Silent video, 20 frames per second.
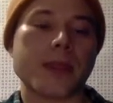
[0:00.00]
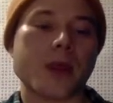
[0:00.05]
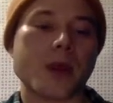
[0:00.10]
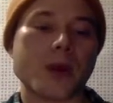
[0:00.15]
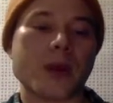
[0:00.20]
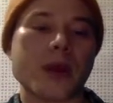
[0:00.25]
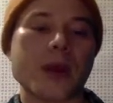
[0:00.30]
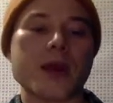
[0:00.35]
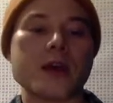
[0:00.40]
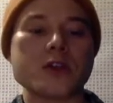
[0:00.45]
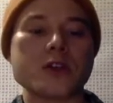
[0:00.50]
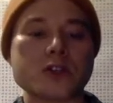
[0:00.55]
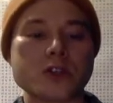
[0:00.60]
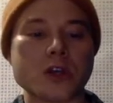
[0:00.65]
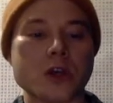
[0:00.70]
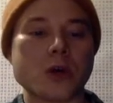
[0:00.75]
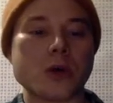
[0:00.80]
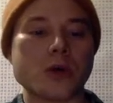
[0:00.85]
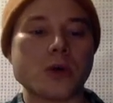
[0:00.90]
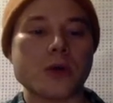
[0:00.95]
Okay,
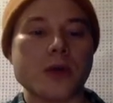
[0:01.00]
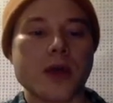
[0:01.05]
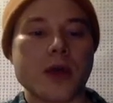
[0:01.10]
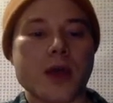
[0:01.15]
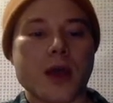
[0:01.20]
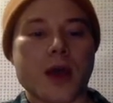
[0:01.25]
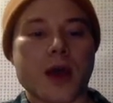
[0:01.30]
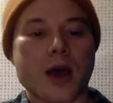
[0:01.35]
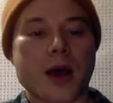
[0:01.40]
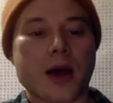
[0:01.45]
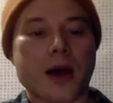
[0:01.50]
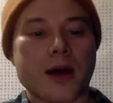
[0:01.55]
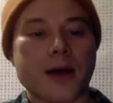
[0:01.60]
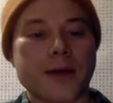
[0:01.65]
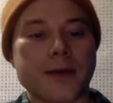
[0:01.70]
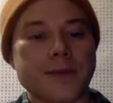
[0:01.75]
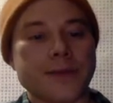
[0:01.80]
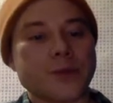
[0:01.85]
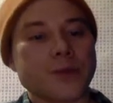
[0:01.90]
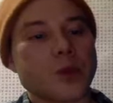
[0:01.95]
so uh,
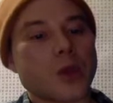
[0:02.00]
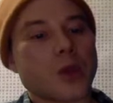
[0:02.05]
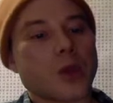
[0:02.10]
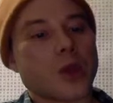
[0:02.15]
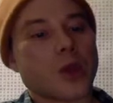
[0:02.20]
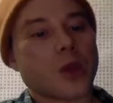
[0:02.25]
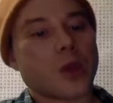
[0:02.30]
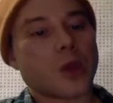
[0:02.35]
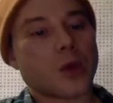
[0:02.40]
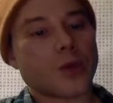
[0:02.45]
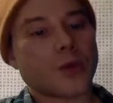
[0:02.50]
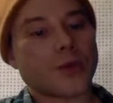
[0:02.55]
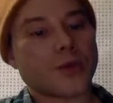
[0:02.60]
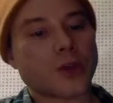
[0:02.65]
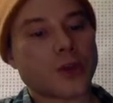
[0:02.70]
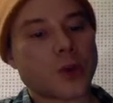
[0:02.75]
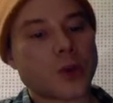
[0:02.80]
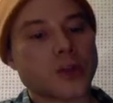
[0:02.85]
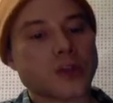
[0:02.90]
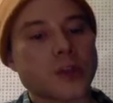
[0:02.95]
for
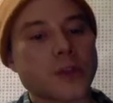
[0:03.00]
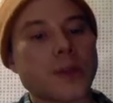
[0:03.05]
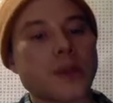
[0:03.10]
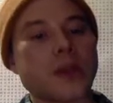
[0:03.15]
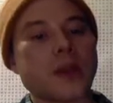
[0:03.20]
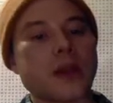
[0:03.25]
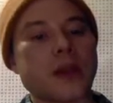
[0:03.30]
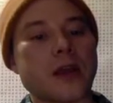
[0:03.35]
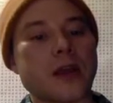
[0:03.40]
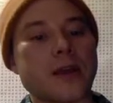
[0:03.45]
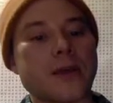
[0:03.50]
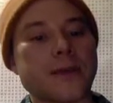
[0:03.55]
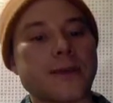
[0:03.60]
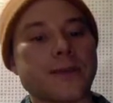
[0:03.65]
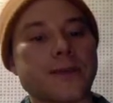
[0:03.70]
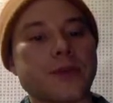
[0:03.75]
USMLE,